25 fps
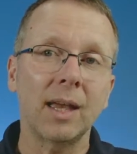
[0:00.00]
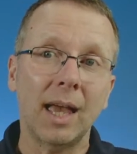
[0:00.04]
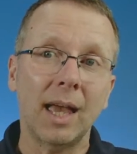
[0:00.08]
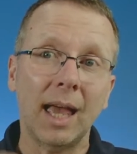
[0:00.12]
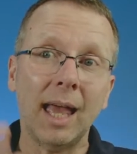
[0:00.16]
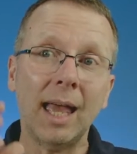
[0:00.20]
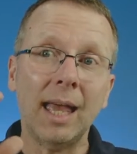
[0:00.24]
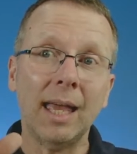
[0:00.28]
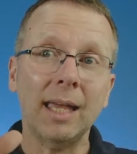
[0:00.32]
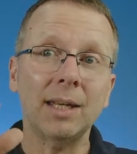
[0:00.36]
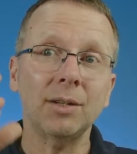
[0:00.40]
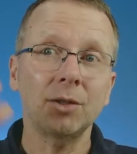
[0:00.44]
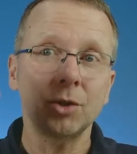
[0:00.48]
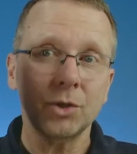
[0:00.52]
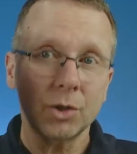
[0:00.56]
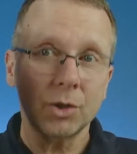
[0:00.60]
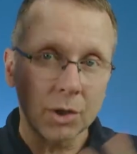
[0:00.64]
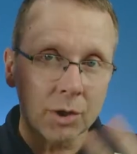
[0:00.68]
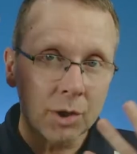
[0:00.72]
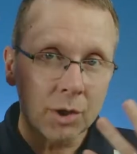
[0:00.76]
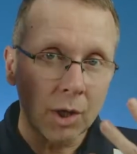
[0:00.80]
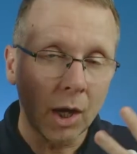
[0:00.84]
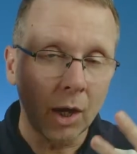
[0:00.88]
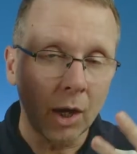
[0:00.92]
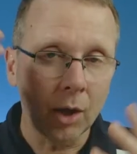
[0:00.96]
and to
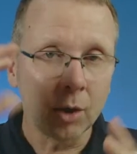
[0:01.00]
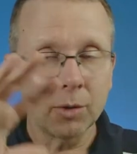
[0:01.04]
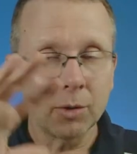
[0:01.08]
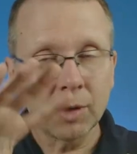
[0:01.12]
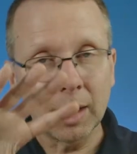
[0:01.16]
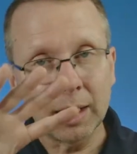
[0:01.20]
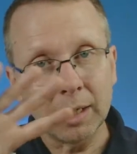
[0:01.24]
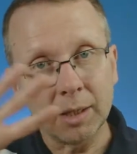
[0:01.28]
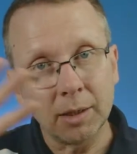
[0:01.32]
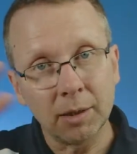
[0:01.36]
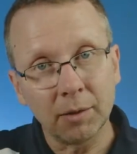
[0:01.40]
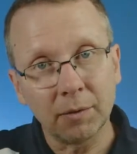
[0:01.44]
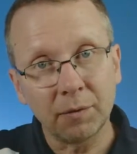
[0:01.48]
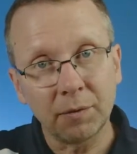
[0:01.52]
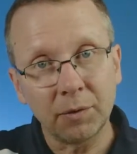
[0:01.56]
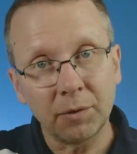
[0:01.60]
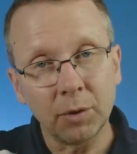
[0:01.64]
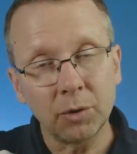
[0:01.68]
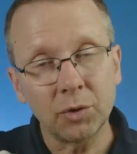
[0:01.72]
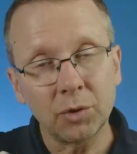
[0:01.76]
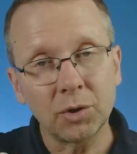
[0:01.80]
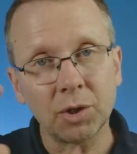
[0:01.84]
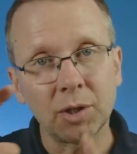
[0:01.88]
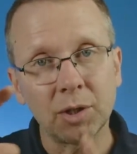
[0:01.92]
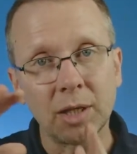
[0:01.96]
know that in the
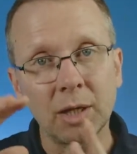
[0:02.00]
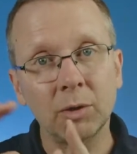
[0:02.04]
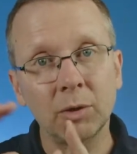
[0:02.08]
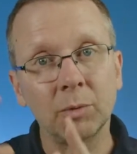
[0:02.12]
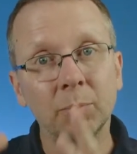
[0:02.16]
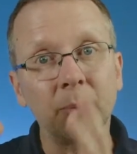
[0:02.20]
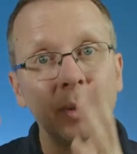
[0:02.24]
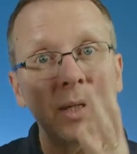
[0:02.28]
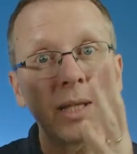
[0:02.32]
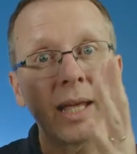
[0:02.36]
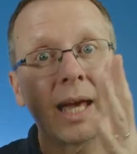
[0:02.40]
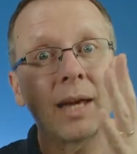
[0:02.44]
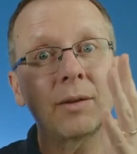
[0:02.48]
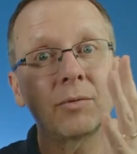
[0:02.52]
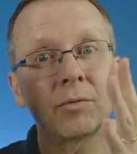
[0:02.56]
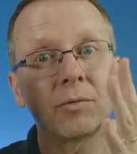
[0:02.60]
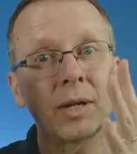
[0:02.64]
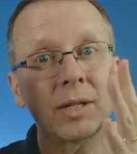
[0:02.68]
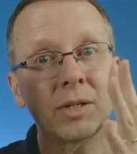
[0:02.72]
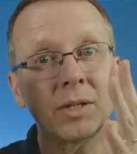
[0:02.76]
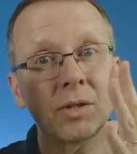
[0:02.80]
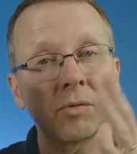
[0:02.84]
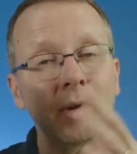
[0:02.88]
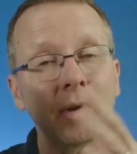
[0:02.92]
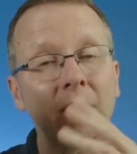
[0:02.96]
future there will be that
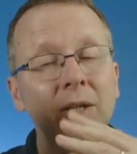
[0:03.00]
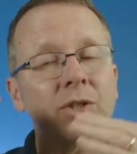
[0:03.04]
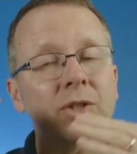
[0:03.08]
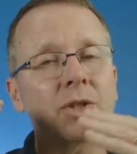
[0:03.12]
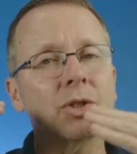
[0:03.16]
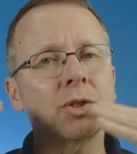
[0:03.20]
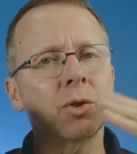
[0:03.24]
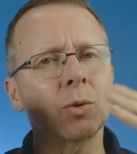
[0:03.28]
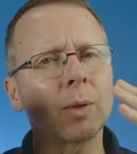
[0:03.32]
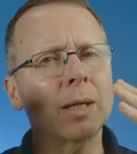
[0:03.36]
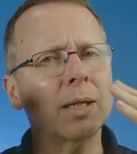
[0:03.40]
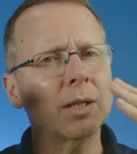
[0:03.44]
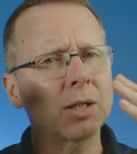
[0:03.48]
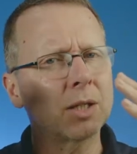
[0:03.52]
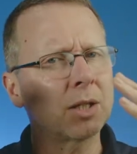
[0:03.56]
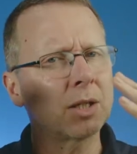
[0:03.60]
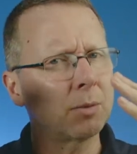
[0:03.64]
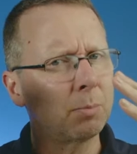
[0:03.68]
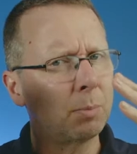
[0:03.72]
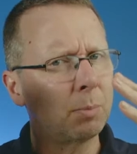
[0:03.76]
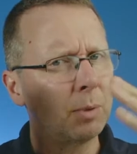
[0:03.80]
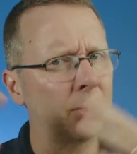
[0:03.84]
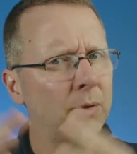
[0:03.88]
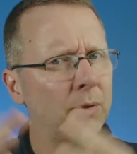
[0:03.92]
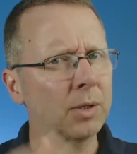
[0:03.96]
resurrection, to
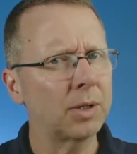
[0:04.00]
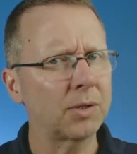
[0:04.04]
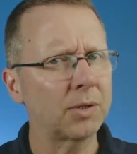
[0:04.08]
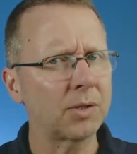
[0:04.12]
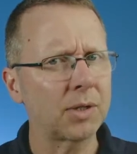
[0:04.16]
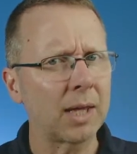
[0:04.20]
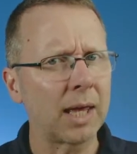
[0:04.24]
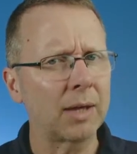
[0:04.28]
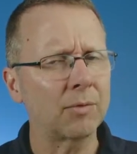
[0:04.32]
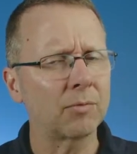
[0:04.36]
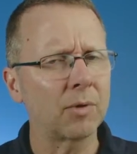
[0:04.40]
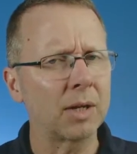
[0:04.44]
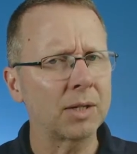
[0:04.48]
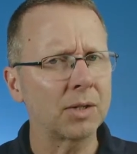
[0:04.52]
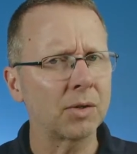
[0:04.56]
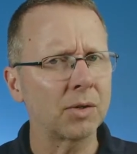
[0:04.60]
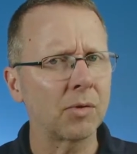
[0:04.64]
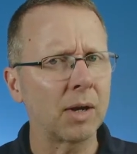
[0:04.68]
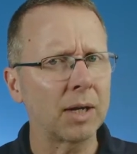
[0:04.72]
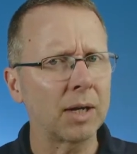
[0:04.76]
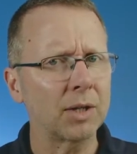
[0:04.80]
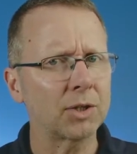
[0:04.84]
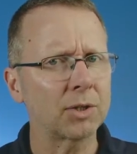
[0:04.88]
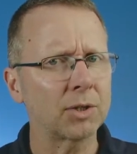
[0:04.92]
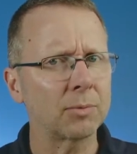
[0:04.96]
experience that
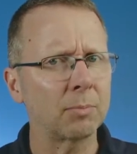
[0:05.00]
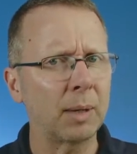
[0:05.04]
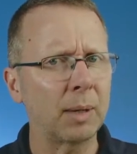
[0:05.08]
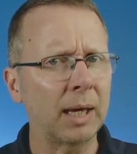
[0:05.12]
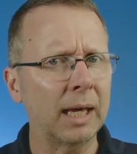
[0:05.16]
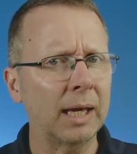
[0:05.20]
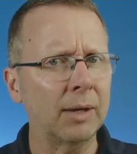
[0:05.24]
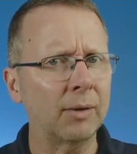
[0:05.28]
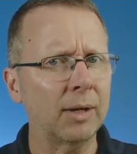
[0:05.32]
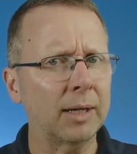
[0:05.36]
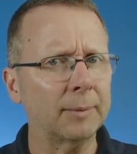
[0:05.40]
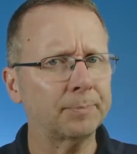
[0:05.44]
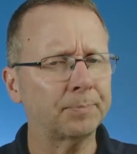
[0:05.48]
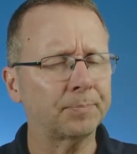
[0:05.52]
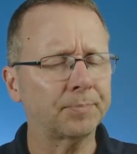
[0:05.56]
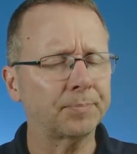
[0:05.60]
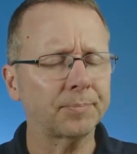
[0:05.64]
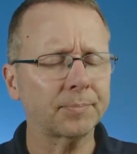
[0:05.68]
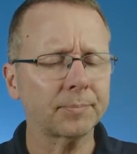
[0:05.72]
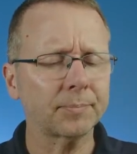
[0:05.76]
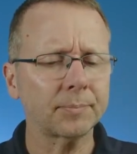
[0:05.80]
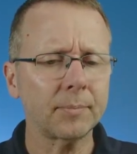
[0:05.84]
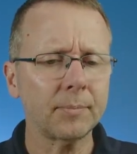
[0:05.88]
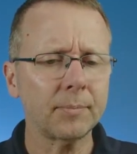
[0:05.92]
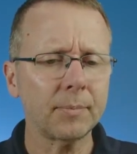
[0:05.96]
resurrection power
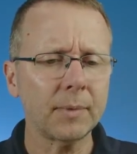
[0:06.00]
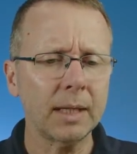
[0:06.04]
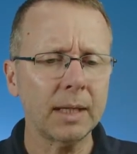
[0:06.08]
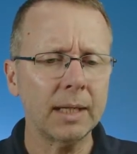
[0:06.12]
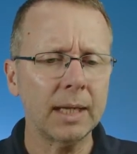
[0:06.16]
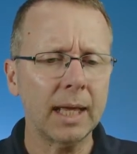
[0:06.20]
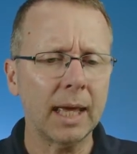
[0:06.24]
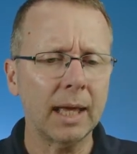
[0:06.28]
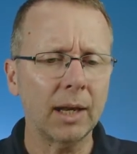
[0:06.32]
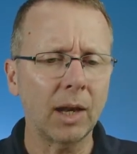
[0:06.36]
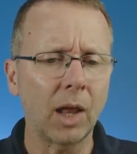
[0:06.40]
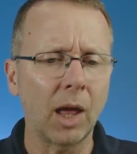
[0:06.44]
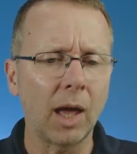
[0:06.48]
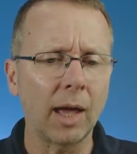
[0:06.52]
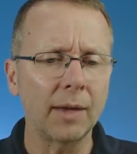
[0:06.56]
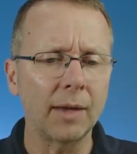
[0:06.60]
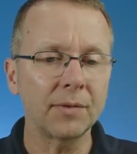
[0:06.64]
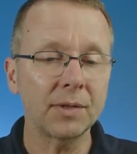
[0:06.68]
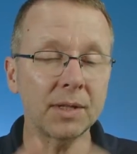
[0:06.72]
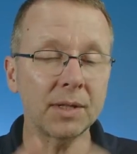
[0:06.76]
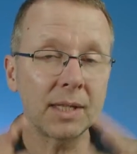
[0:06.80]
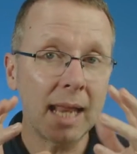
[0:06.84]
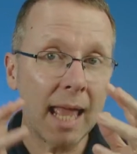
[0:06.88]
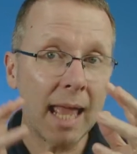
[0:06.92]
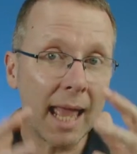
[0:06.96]
in our
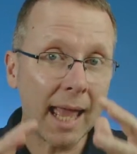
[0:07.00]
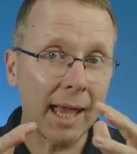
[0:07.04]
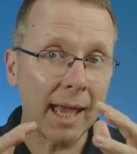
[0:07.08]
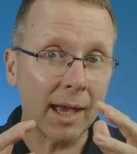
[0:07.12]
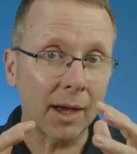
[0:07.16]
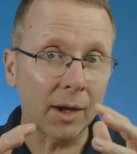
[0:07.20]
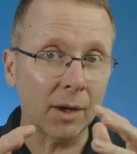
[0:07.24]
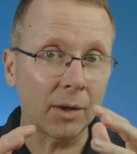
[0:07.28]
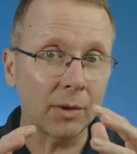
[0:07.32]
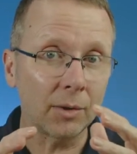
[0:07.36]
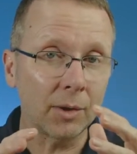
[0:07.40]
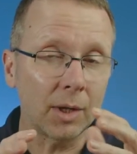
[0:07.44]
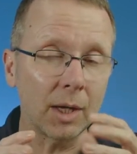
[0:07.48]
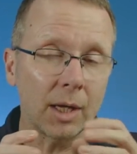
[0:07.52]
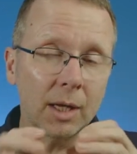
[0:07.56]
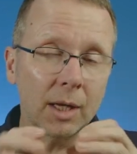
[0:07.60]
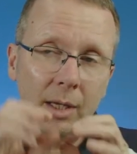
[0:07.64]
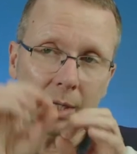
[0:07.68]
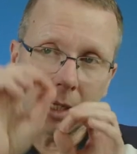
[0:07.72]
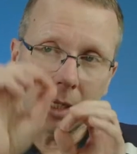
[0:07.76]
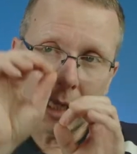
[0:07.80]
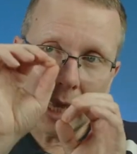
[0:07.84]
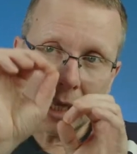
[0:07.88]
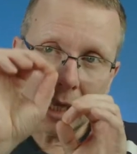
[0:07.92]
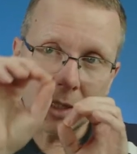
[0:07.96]
lives now
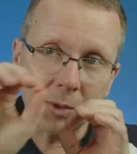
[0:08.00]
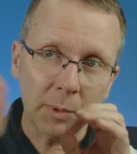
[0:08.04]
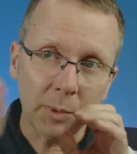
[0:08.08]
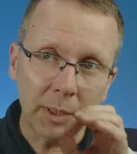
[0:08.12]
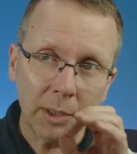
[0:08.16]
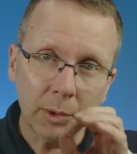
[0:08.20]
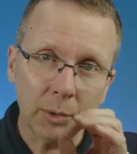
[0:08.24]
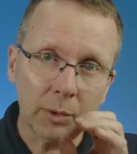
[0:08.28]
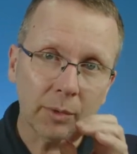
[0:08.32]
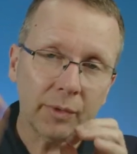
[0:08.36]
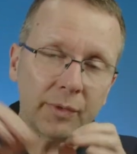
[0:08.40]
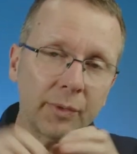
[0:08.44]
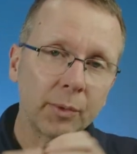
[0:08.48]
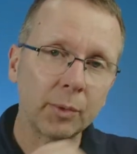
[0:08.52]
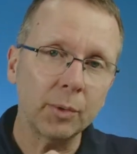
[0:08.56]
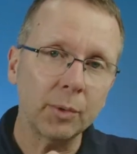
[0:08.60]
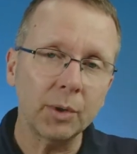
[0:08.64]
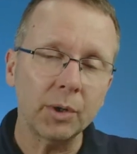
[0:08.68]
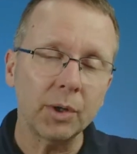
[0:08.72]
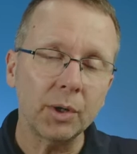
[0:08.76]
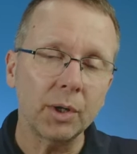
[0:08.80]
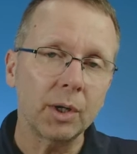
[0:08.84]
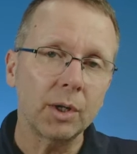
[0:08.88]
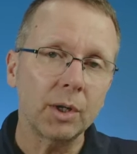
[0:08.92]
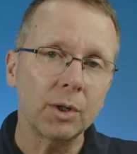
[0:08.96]
as we look
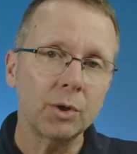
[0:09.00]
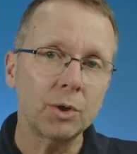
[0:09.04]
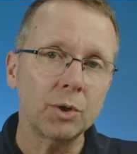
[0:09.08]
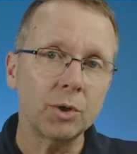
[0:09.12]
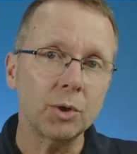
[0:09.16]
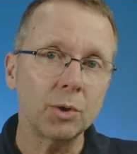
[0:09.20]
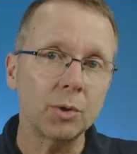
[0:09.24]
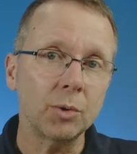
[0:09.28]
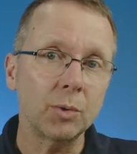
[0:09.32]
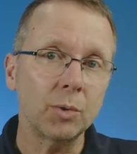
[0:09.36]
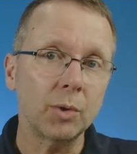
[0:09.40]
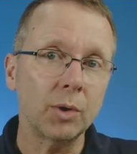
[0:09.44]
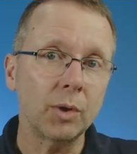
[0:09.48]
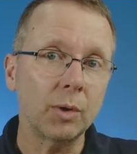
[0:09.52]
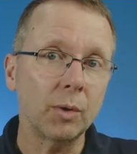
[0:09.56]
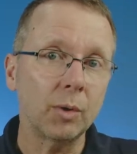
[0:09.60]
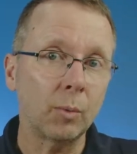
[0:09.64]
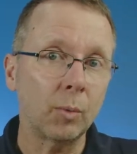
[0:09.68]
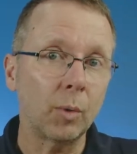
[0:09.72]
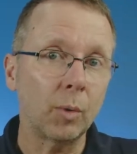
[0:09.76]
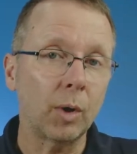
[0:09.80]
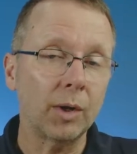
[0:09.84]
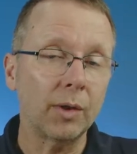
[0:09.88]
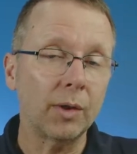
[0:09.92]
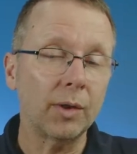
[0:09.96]
forward to
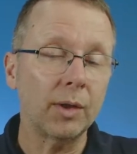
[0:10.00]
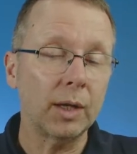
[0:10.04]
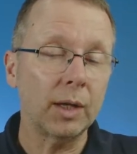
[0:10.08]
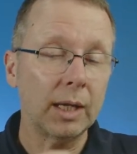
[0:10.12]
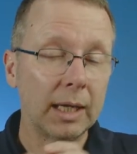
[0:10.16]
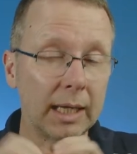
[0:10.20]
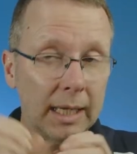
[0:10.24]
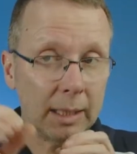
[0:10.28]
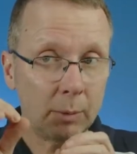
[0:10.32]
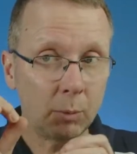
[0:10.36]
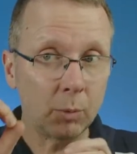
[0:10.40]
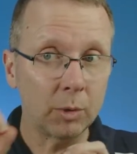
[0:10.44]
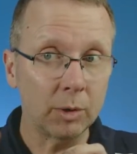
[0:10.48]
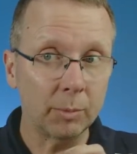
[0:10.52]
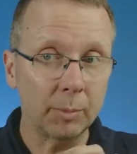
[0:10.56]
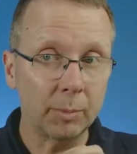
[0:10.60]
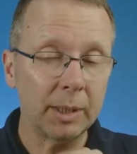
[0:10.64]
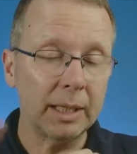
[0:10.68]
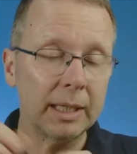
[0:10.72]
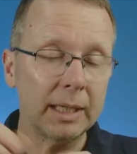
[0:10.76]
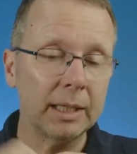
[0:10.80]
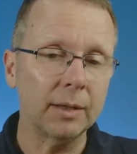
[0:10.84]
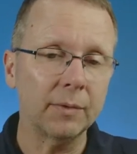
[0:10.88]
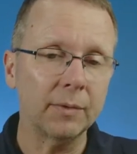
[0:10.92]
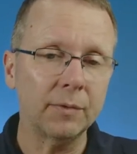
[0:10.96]
what it will
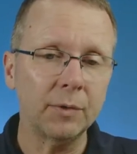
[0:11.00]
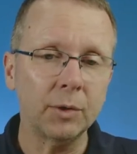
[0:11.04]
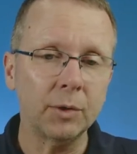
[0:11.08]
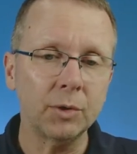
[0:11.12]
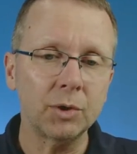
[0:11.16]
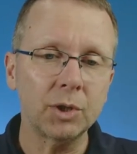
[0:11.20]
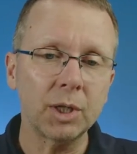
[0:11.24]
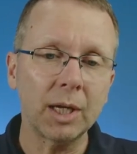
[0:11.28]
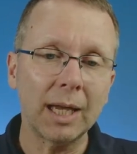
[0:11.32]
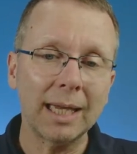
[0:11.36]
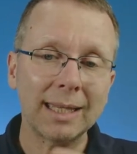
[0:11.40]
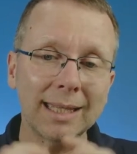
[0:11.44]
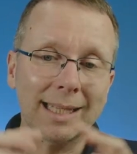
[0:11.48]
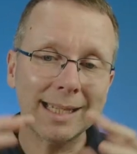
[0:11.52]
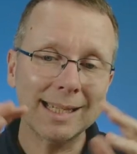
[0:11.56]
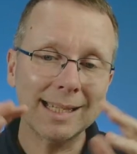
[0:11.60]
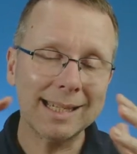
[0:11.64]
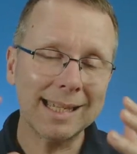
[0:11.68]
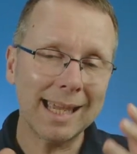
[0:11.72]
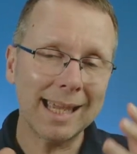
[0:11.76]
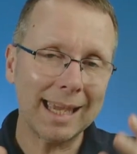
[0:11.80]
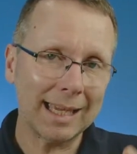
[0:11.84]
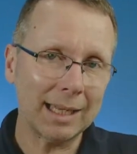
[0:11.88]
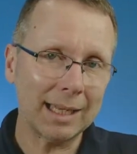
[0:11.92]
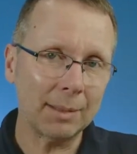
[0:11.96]
be in the future. And the
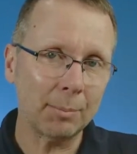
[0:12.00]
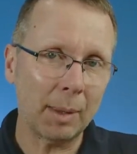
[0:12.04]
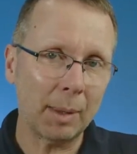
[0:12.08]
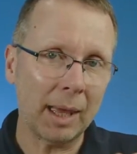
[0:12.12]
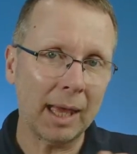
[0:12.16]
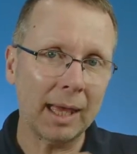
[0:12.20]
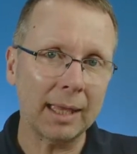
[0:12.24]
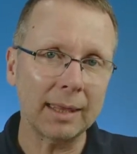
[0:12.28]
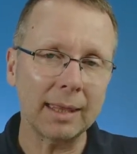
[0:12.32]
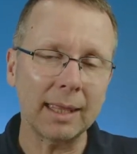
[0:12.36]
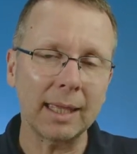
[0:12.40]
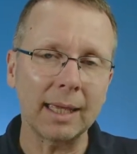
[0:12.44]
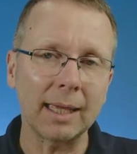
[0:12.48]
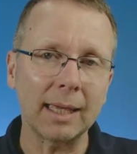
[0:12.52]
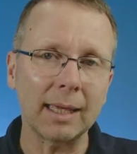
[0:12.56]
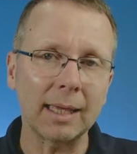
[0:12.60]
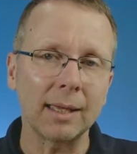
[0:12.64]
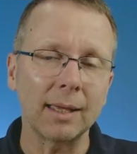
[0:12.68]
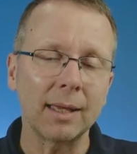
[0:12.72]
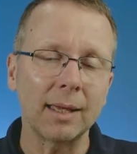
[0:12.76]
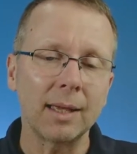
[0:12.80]
second part there,